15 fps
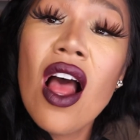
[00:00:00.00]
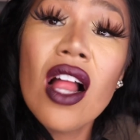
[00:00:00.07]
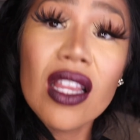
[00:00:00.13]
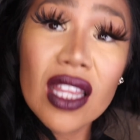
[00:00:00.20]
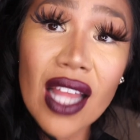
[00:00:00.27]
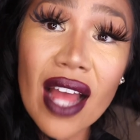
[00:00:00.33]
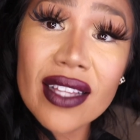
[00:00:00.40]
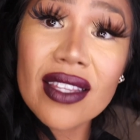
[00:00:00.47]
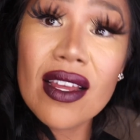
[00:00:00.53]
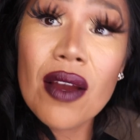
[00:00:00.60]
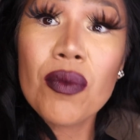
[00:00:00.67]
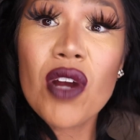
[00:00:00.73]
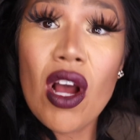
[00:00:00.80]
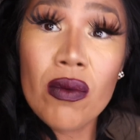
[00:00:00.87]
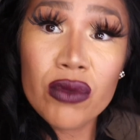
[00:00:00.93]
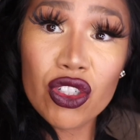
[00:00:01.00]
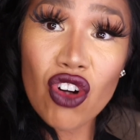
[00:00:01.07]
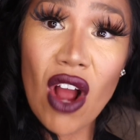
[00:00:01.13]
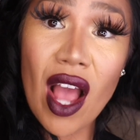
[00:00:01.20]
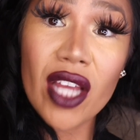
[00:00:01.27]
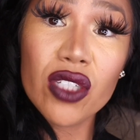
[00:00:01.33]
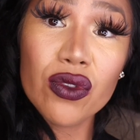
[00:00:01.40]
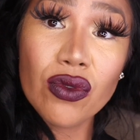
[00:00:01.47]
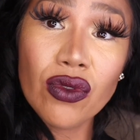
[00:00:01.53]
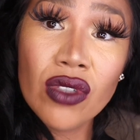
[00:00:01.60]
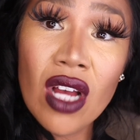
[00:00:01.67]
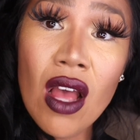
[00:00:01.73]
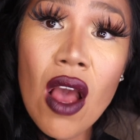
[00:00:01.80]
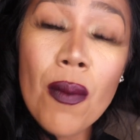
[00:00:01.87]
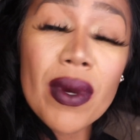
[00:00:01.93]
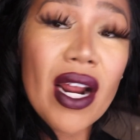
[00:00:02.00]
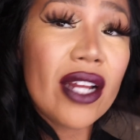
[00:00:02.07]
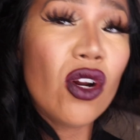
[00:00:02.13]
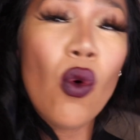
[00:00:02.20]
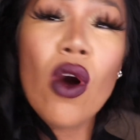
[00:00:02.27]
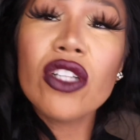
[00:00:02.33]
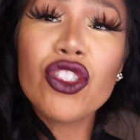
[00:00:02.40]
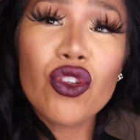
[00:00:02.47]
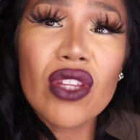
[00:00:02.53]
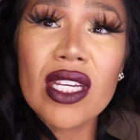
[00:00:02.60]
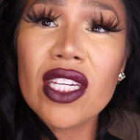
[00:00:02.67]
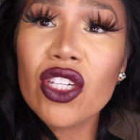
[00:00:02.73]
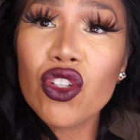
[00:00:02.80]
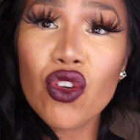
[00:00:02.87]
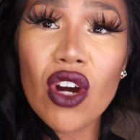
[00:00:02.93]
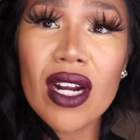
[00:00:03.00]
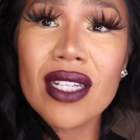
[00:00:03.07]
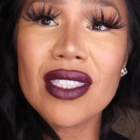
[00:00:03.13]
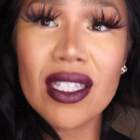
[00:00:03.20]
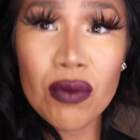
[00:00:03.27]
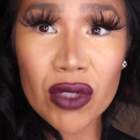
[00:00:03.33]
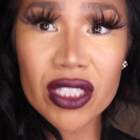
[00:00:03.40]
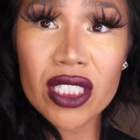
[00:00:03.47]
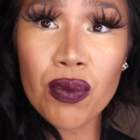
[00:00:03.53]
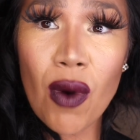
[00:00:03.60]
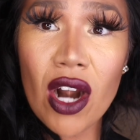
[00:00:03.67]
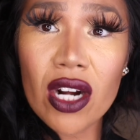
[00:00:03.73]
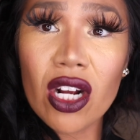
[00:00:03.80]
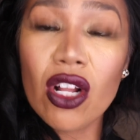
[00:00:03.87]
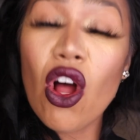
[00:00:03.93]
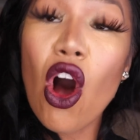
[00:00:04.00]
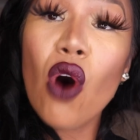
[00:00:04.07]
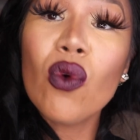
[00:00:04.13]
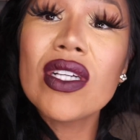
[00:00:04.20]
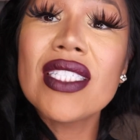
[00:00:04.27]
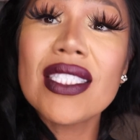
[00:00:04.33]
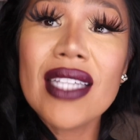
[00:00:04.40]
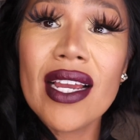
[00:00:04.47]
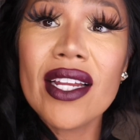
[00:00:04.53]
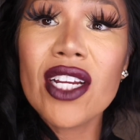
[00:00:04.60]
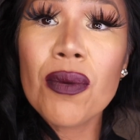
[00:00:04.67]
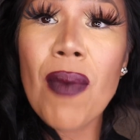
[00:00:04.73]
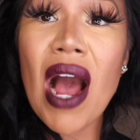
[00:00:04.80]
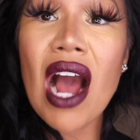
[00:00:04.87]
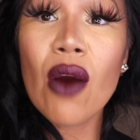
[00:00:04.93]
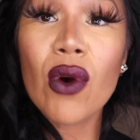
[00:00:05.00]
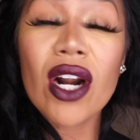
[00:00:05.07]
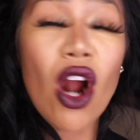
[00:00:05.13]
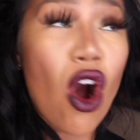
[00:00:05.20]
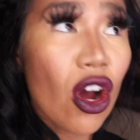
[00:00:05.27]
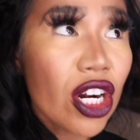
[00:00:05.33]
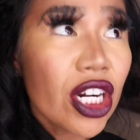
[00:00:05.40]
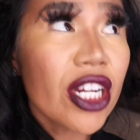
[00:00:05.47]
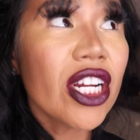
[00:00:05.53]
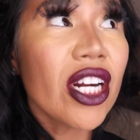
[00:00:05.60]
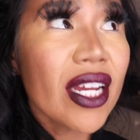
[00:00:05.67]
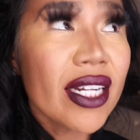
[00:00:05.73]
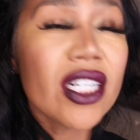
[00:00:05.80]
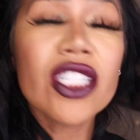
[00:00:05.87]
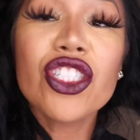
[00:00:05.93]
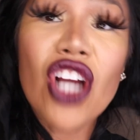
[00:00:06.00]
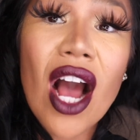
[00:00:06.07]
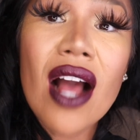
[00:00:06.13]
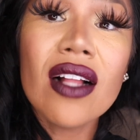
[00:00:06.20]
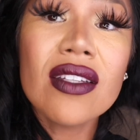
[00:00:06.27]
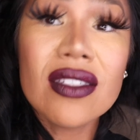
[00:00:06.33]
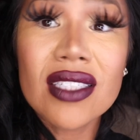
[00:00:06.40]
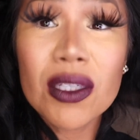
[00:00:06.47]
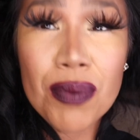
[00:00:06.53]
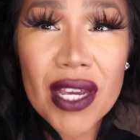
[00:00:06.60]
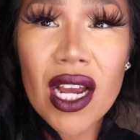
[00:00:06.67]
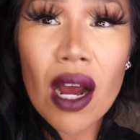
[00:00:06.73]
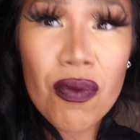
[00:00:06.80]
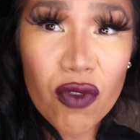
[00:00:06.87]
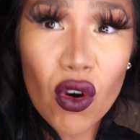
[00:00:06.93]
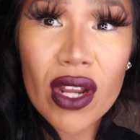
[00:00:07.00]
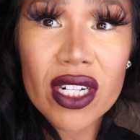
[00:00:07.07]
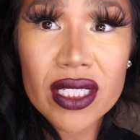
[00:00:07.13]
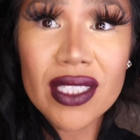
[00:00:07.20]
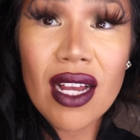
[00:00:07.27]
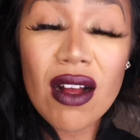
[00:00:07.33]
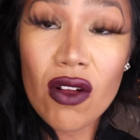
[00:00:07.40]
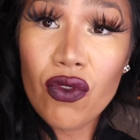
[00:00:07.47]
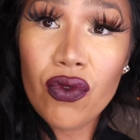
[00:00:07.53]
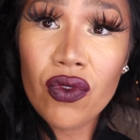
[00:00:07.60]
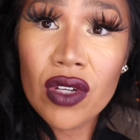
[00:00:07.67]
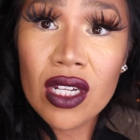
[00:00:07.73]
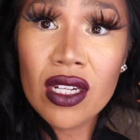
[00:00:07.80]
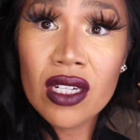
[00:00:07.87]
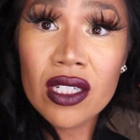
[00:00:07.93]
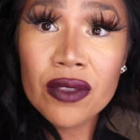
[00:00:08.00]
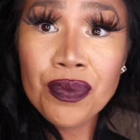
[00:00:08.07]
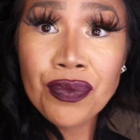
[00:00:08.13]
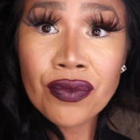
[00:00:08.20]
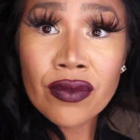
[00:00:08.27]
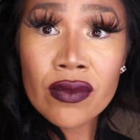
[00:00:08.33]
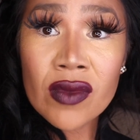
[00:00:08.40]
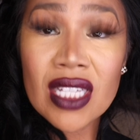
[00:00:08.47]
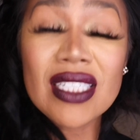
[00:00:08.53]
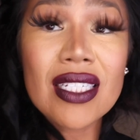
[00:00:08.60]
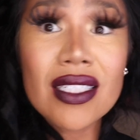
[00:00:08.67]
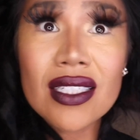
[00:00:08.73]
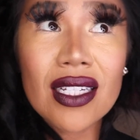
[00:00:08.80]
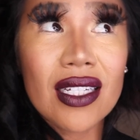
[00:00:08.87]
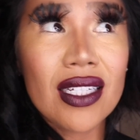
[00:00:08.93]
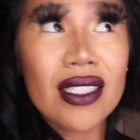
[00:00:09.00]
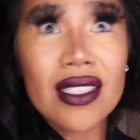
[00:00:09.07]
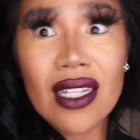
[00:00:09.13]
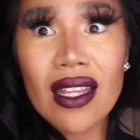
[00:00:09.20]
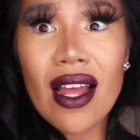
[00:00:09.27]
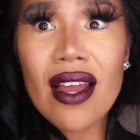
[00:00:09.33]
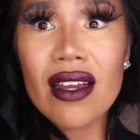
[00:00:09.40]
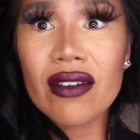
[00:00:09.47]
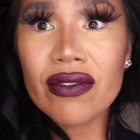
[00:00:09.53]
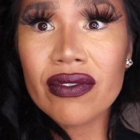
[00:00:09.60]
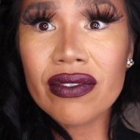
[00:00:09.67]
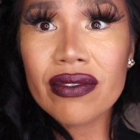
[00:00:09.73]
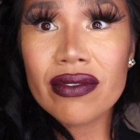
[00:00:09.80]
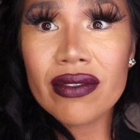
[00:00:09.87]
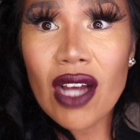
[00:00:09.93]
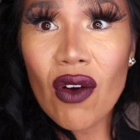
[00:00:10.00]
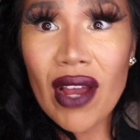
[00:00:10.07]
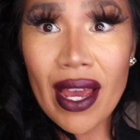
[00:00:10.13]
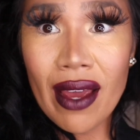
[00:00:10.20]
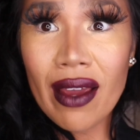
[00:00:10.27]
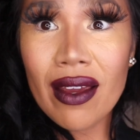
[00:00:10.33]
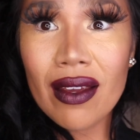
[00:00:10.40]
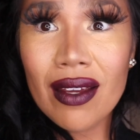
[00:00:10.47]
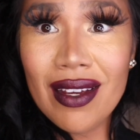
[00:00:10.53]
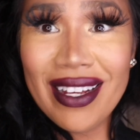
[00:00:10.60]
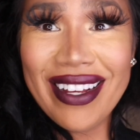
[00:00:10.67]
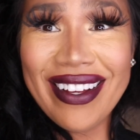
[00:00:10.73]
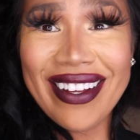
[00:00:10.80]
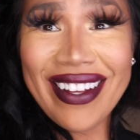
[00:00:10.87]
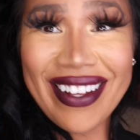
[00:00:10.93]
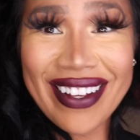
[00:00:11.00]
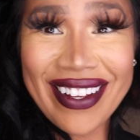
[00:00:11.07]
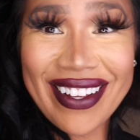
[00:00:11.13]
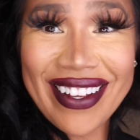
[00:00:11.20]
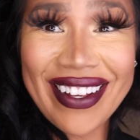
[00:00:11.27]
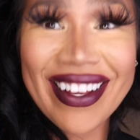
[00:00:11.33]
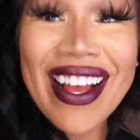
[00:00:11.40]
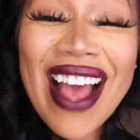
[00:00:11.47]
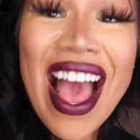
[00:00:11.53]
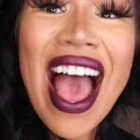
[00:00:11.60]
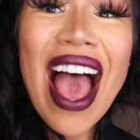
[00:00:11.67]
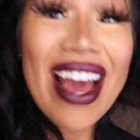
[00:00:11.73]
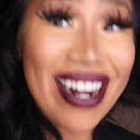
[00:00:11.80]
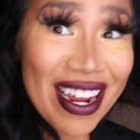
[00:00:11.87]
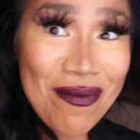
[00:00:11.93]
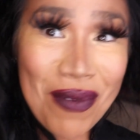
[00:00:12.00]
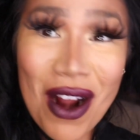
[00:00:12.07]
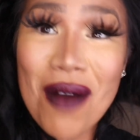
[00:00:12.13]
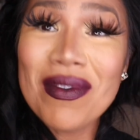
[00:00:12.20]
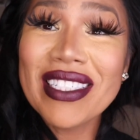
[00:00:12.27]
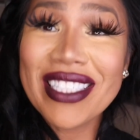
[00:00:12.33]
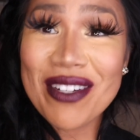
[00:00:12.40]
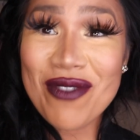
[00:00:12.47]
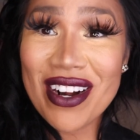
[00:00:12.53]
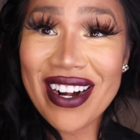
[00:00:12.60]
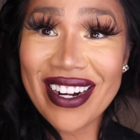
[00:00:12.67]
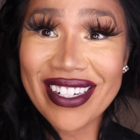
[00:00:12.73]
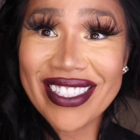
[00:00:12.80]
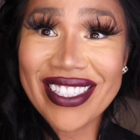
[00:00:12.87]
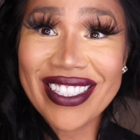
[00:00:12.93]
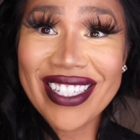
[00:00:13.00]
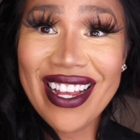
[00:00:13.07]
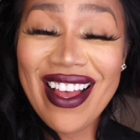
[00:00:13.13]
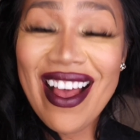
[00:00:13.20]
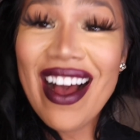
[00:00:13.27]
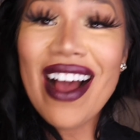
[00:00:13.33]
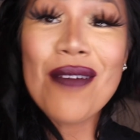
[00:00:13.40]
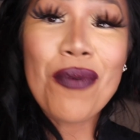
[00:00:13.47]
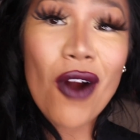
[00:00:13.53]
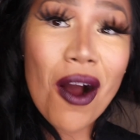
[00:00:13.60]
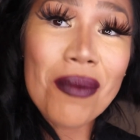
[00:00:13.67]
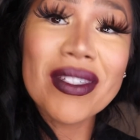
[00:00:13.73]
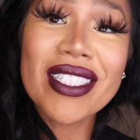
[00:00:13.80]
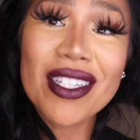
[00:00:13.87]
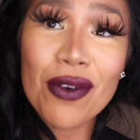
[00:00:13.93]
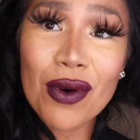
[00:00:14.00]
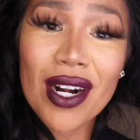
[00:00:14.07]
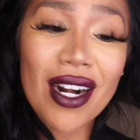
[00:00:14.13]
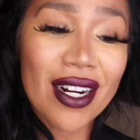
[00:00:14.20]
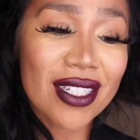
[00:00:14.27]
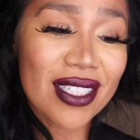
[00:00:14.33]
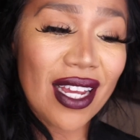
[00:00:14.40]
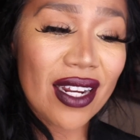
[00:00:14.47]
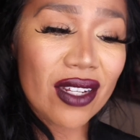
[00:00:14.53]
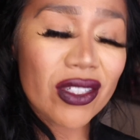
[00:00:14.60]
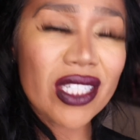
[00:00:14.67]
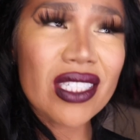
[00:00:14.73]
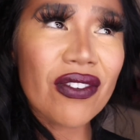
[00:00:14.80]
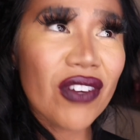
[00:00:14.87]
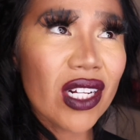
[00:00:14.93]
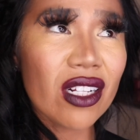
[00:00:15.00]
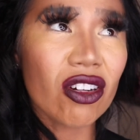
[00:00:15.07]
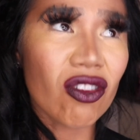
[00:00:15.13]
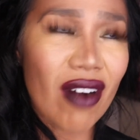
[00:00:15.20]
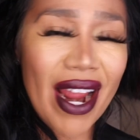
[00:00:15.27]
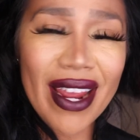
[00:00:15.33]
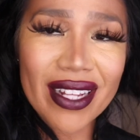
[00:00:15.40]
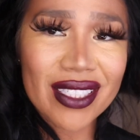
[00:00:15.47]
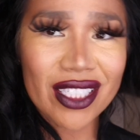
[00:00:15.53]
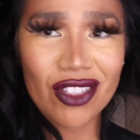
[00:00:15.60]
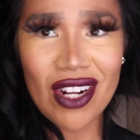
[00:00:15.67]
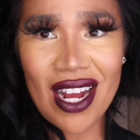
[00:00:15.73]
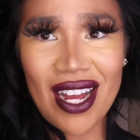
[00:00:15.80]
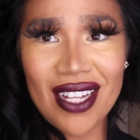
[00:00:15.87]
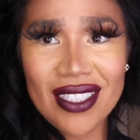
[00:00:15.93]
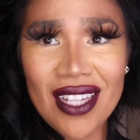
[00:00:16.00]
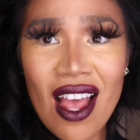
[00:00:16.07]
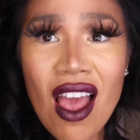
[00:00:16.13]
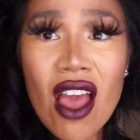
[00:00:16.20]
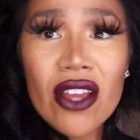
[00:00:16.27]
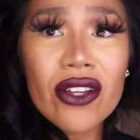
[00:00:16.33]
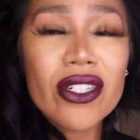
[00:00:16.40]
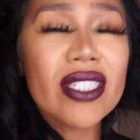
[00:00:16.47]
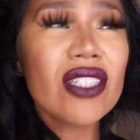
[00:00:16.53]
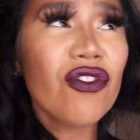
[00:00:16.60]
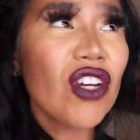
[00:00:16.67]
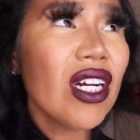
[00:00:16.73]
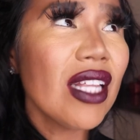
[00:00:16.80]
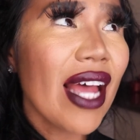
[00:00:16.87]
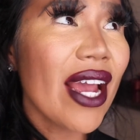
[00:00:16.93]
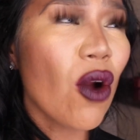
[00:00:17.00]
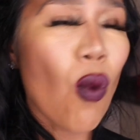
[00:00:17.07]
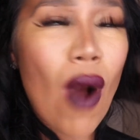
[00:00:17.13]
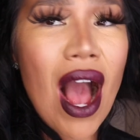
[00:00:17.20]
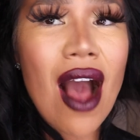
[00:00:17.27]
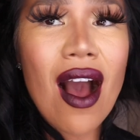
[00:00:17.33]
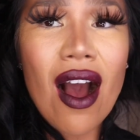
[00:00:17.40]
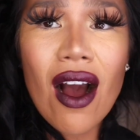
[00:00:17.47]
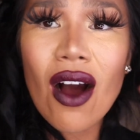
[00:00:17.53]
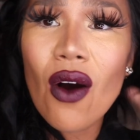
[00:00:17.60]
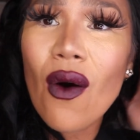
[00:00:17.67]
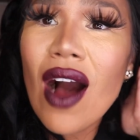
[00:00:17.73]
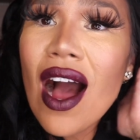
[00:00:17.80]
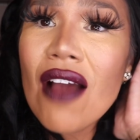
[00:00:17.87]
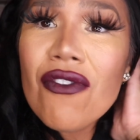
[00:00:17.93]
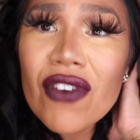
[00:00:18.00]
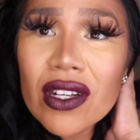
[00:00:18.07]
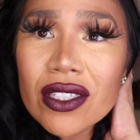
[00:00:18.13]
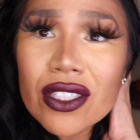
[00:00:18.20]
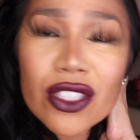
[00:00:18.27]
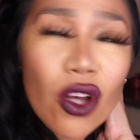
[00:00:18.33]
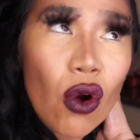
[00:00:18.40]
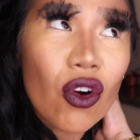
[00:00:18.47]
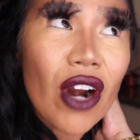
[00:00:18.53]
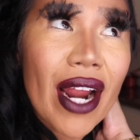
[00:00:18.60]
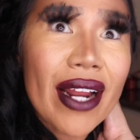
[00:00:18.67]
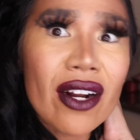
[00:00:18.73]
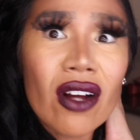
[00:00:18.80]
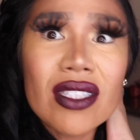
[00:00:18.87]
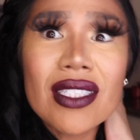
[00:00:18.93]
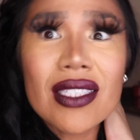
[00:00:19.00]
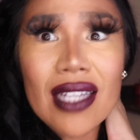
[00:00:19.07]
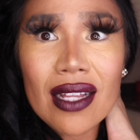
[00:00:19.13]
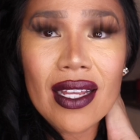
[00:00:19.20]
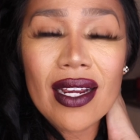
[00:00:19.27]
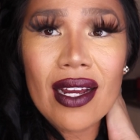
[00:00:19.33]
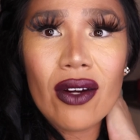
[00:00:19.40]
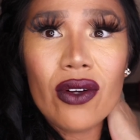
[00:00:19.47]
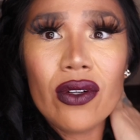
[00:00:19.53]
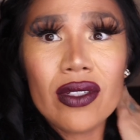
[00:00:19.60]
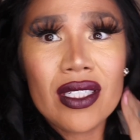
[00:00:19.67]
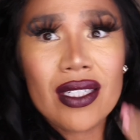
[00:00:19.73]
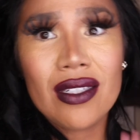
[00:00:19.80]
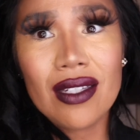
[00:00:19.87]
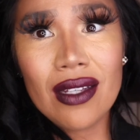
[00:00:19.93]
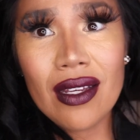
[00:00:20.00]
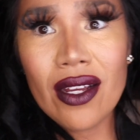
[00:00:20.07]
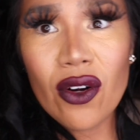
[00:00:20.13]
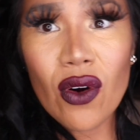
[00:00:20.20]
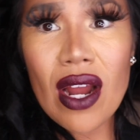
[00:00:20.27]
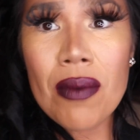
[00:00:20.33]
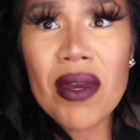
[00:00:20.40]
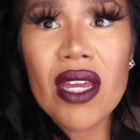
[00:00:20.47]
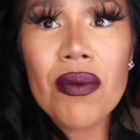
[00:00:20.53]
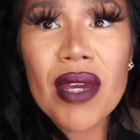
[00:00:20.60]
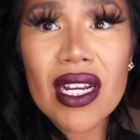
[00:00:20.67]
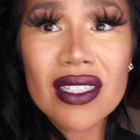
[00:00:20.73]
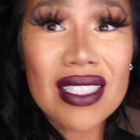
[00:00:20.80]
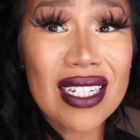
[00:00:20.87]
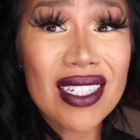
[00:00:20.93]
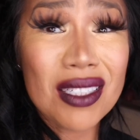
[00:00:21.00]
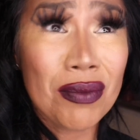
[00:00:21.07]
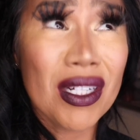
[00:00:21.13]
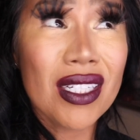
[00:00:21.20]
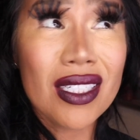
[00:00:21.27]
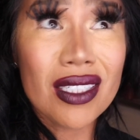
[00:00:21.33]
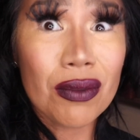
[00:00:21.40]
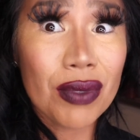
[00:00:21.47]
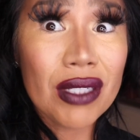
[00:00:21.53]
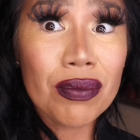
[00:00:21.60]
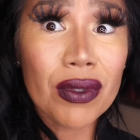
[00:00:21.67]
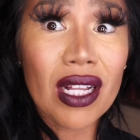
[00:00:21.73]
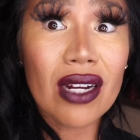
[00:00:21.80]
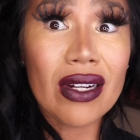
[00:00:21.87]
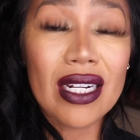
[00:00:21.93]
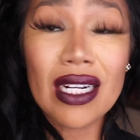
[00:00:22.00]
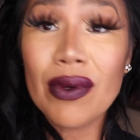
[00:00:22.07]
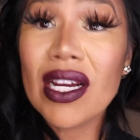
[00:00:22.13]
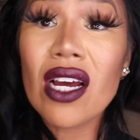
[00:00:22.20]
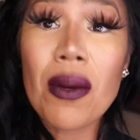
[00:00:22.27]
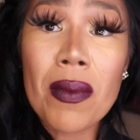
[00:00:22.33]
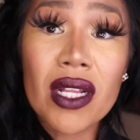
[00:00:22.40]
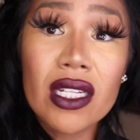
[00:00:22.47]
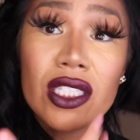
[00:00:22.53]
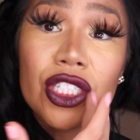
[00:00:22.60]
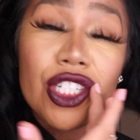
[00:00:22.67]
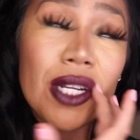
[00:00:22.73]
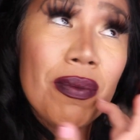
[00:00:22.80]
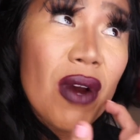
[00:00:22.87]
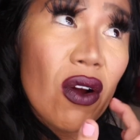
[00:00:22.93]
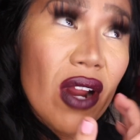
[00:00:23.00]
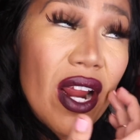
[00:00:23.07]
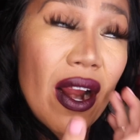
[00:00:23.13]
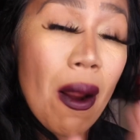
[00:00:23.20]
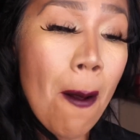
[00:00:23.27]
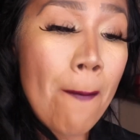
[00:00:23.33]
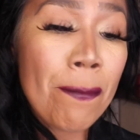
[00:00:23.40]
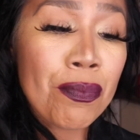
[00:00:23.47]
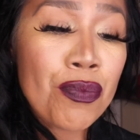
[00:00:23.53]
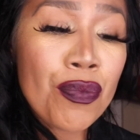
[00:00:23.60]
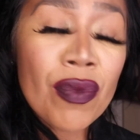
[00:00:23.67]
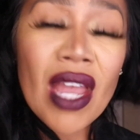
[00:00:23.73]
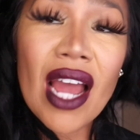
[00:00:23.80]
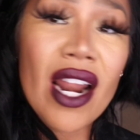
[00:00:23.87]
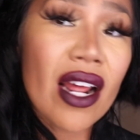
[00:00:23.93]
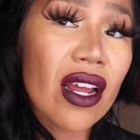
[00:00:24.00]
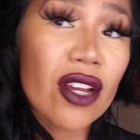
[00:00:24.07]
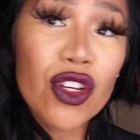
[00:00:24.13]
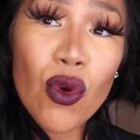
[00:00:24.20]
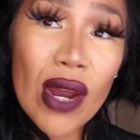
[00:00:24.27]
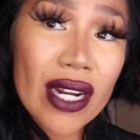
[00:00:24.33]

Let them come try you. But I don't want you thinking you gotta dim your sparkle. Always stay in your power. Honor your inner child and speak up for yourself. This is the key to life, okay? And I promise it works. I promise it works. And you just feel great, you guys. You just feel like, wow, I feel so great not selling out. You know what I mean? Because there's millions of people out here. We got a million sheep out here. And you